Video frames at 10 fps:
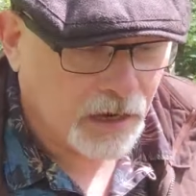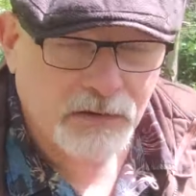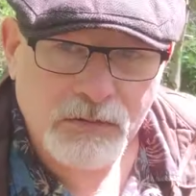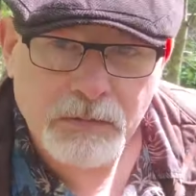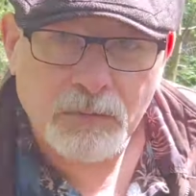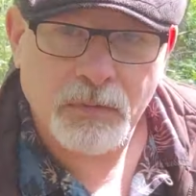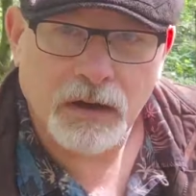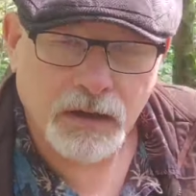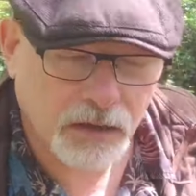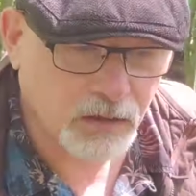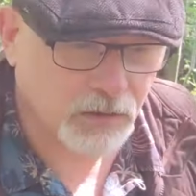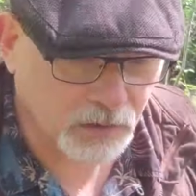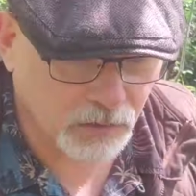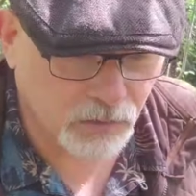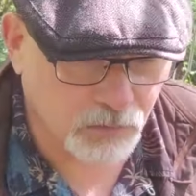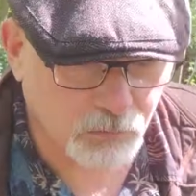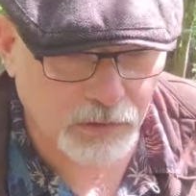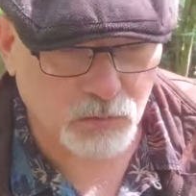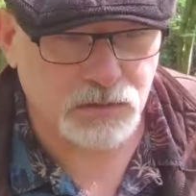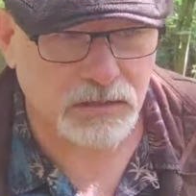I remember
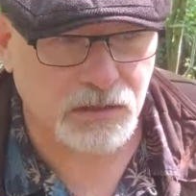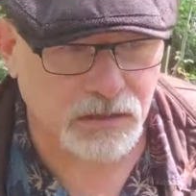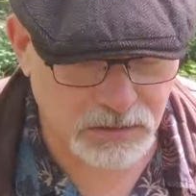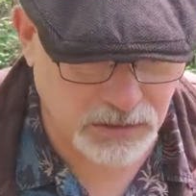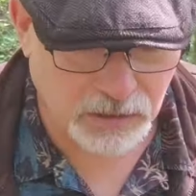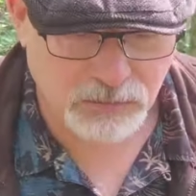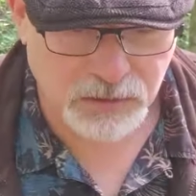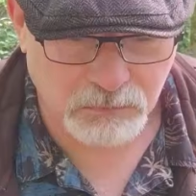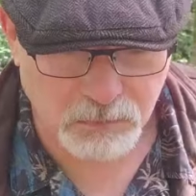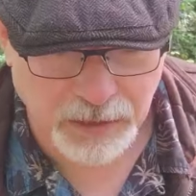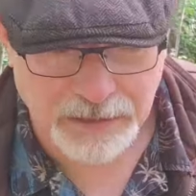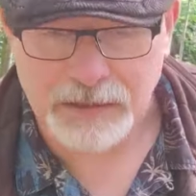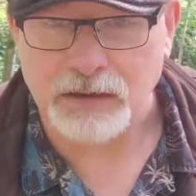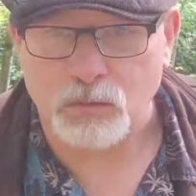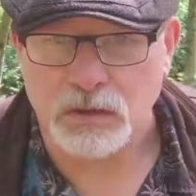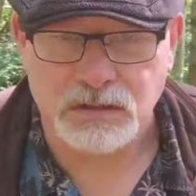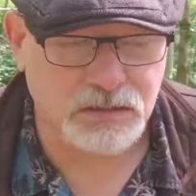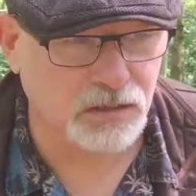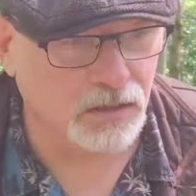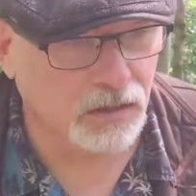when I was a child and playing in the
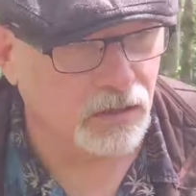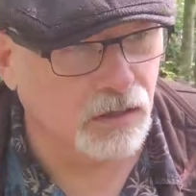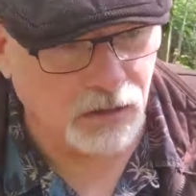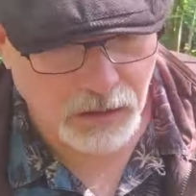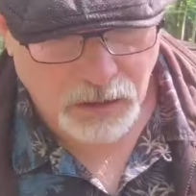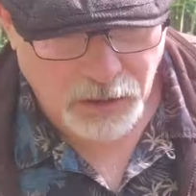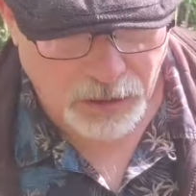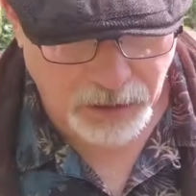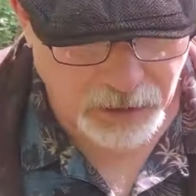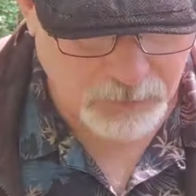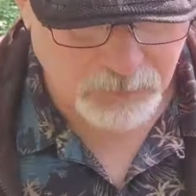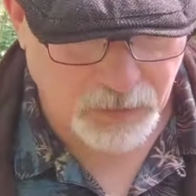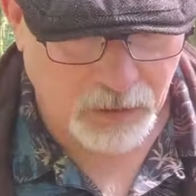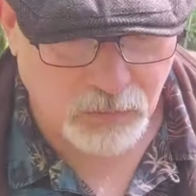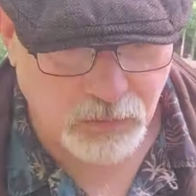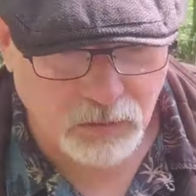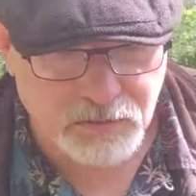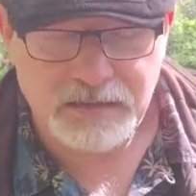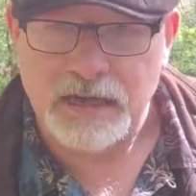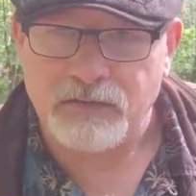woods, and
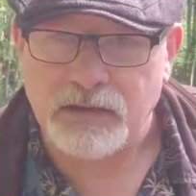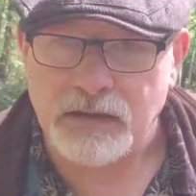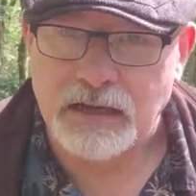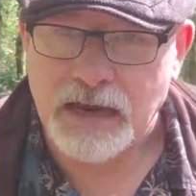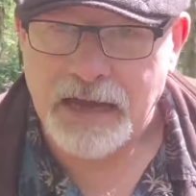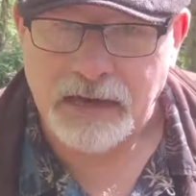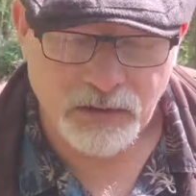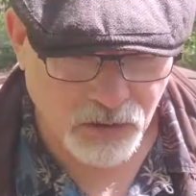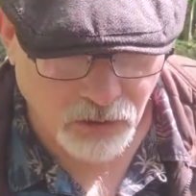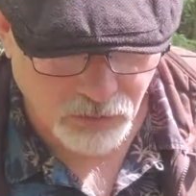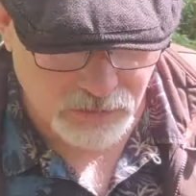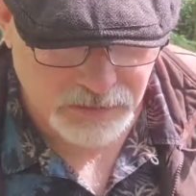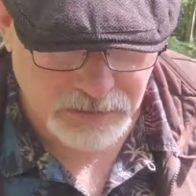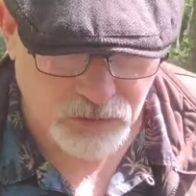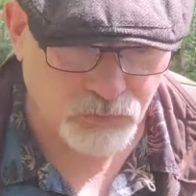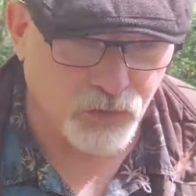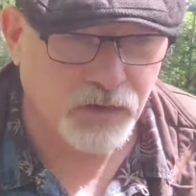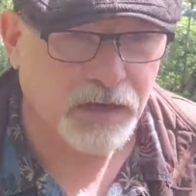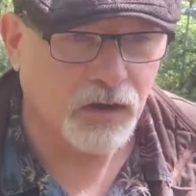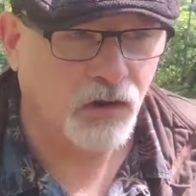was hearing the neighing of the horses and
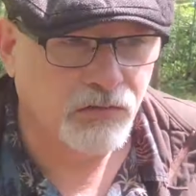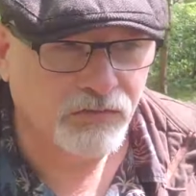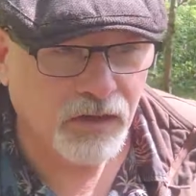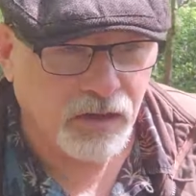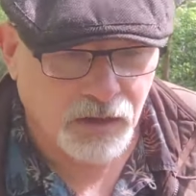running off.